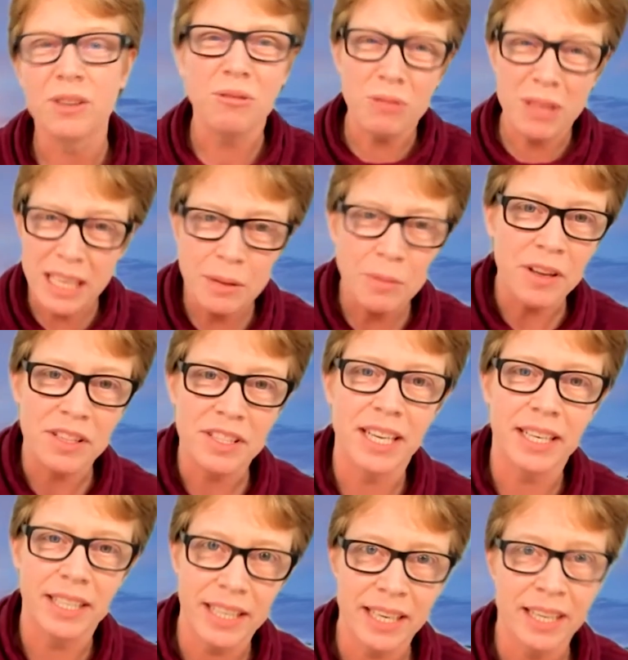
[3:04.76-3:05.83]
not really worth
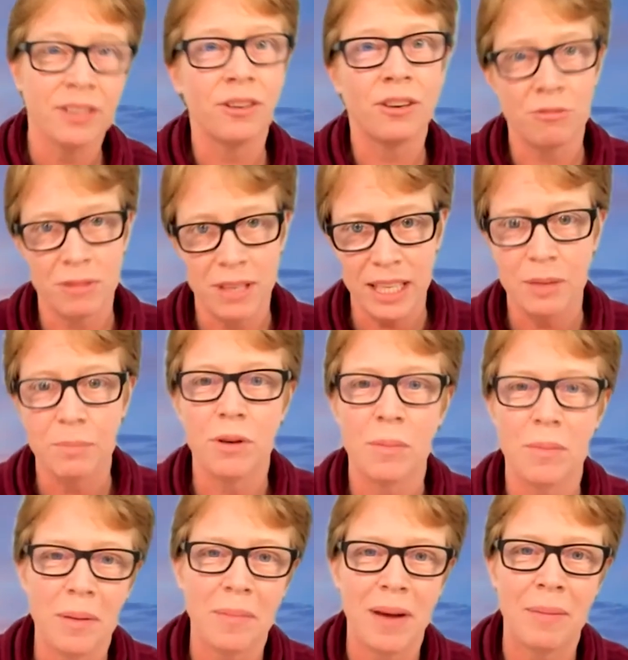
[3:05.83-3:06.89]
studying, not really a
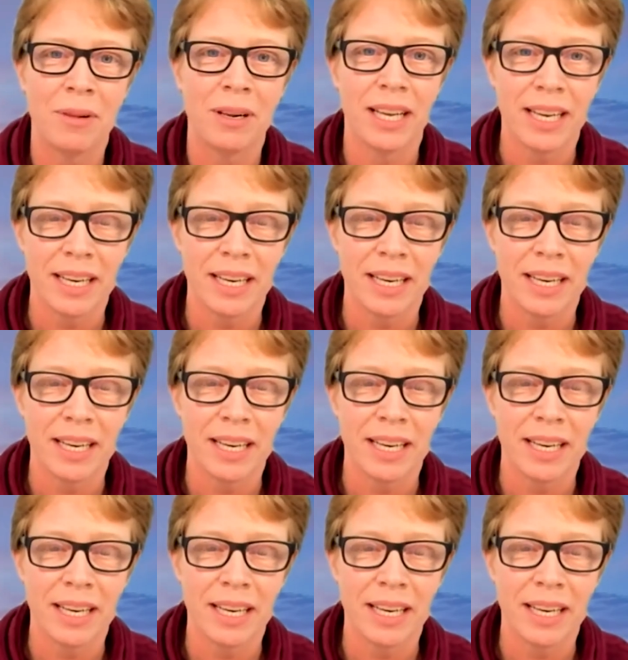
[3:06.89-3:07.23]
proper mammal.